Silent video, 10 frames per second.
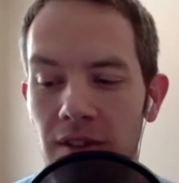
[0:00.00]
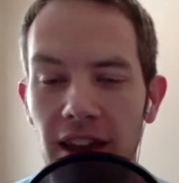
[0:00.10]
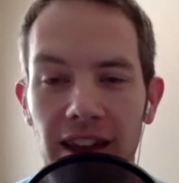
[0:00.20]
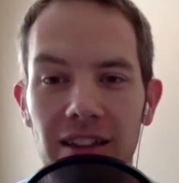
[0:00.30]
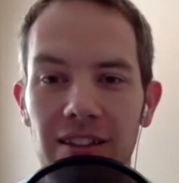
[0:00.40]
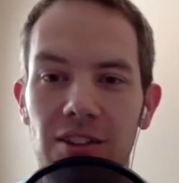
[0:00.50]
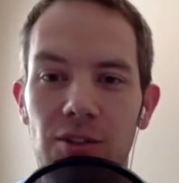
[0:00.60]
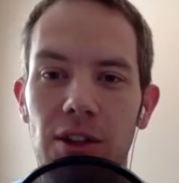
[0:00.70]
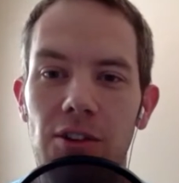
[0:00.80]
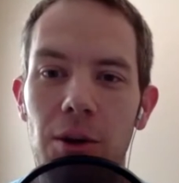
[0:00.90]
take a listen
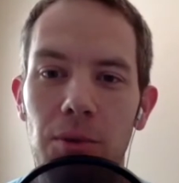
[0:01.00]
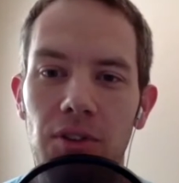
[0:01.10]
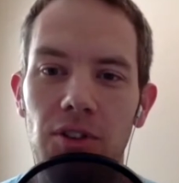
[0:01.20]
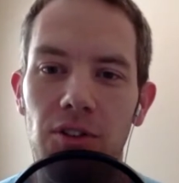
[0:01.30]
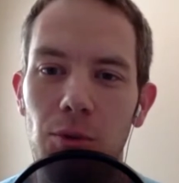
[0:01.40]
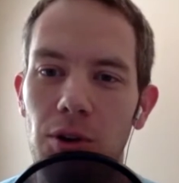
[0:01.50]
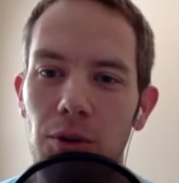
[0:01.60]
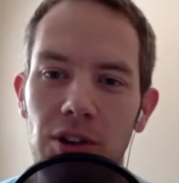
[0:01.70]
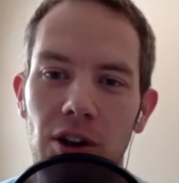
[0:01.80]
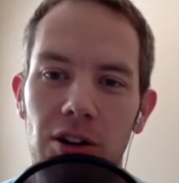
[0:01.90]
to other episodes where
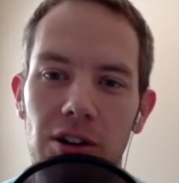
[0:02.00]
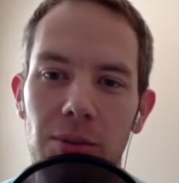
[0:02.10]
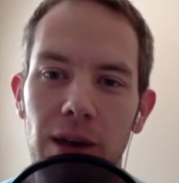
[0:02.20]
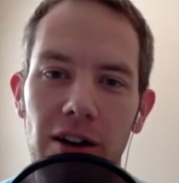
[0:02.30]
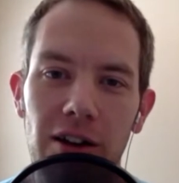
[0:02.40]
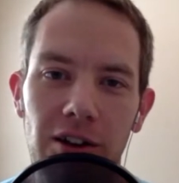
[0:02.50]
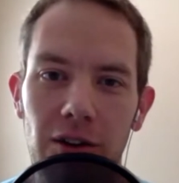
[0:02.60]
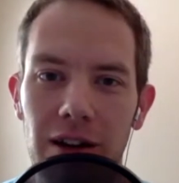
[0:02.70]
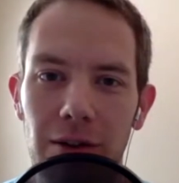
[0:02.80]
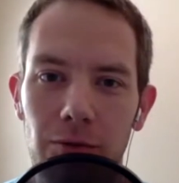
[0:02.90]
we talked about,
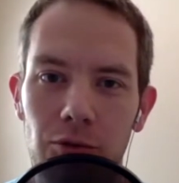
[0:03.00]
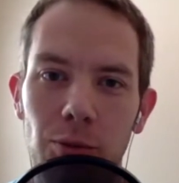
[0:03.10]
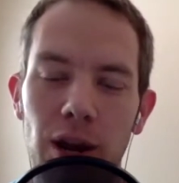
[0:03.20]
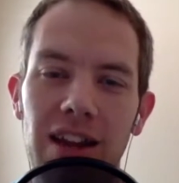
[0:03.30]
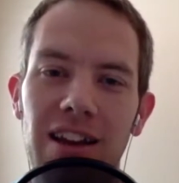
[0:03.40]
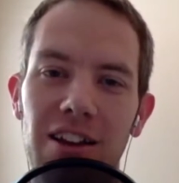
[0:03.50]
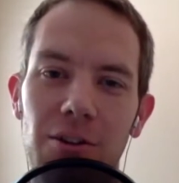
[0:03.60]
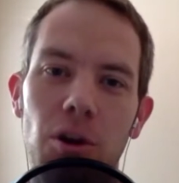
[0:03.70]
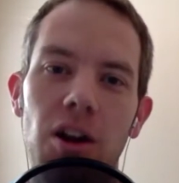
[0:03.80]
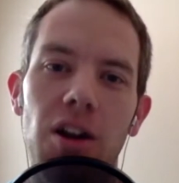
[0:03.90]
kind of breaking down your
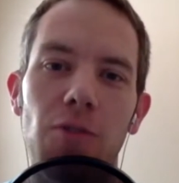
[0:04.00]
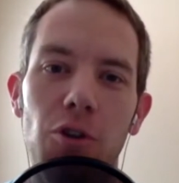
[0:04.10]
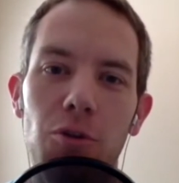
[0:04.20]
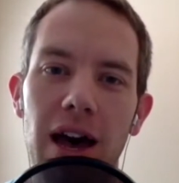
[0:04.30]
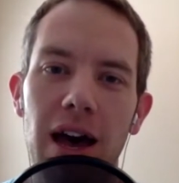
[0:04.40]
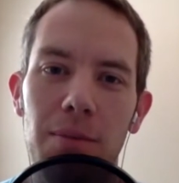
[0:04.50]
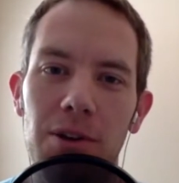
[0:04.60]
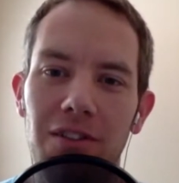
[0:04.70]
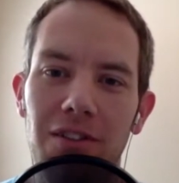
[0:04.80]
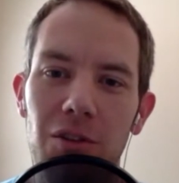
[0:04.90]
product roadmap and
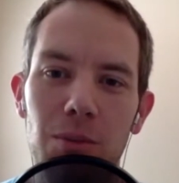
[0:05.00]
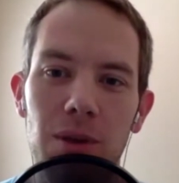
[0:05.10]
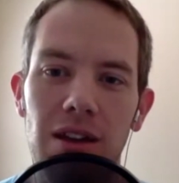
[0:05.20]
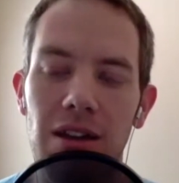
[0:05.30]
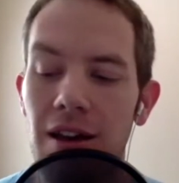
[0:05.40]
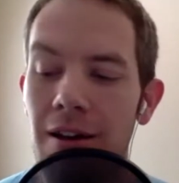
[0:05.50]
your MVP,